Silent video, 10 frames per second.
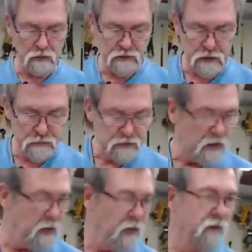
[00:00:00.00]
well. So
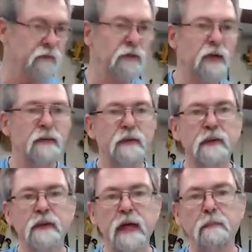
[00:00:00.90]
look,
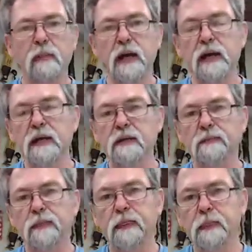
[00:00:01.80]
that blade,
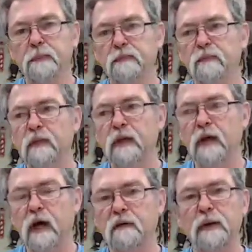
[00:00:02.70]

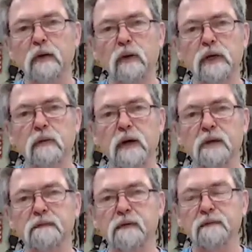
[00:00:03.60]
I've been looking
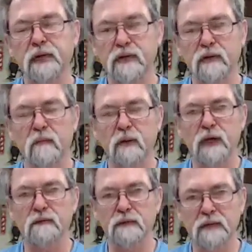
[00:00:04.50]
around for a flat top
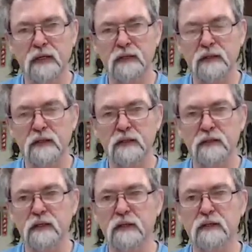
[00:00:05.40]
blade for years and
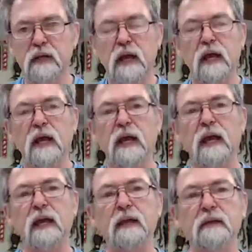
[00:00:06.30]
years and years,
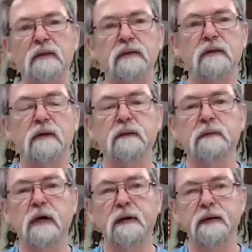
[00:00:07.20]
and
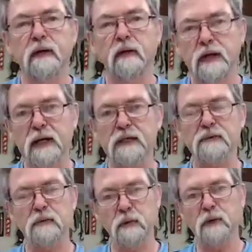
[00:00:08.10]
I've had a lot of
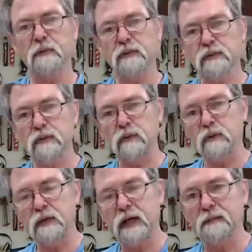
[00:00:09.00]
customers when I'm at the
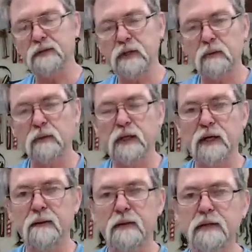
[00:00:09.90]
store at Carbatec, when they
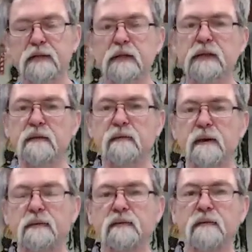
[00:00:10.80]
come in, they say, Dave,
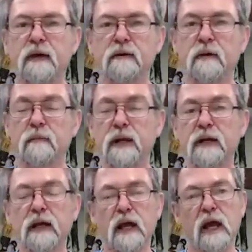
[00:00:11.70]
I'm after a flat top
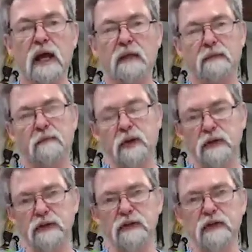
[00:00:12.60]
blade. And the
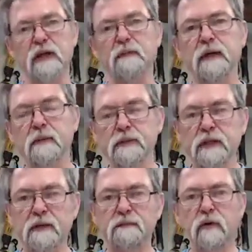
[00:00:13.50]
closest thing I've been able to
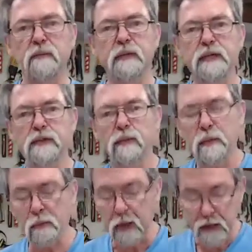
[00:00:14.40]
get for them is a
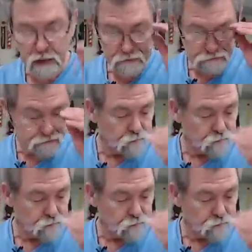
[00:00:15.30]
rip blade.